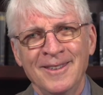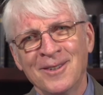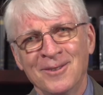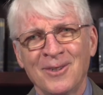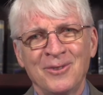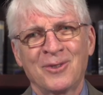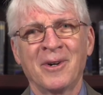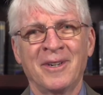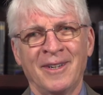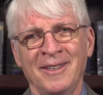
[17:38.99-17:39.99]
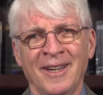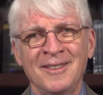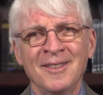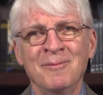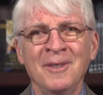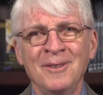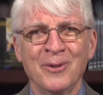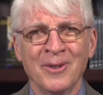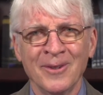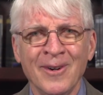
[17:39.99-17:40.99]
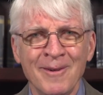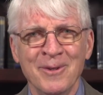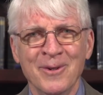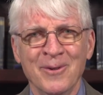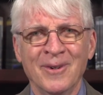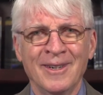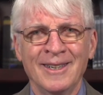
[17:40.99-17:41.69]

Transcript: Don't sweat it. I didn't mean to alarm you.